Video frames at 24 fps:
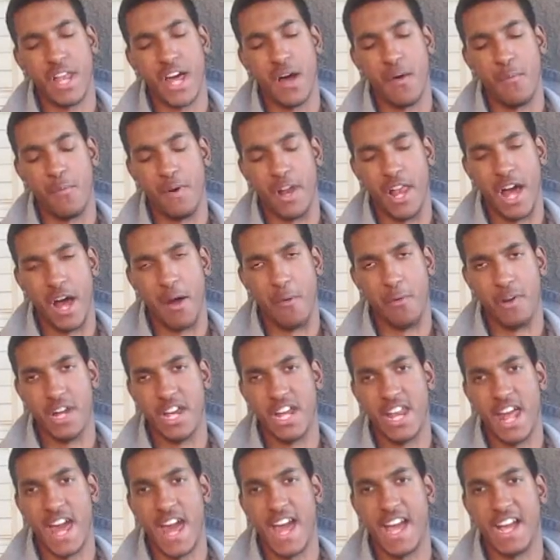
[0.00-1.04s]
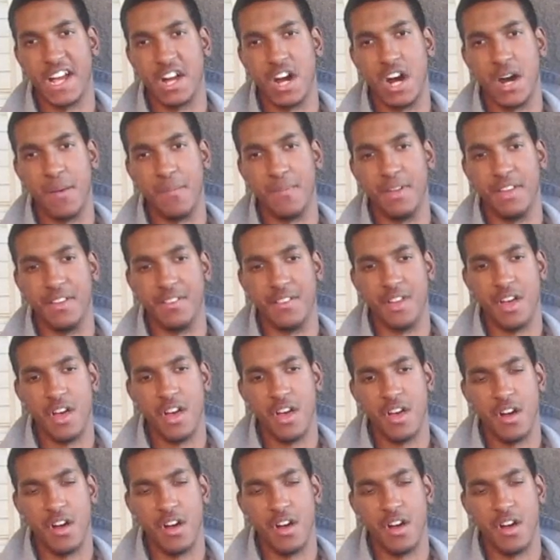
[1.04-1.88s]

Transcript: I when I read hate comments,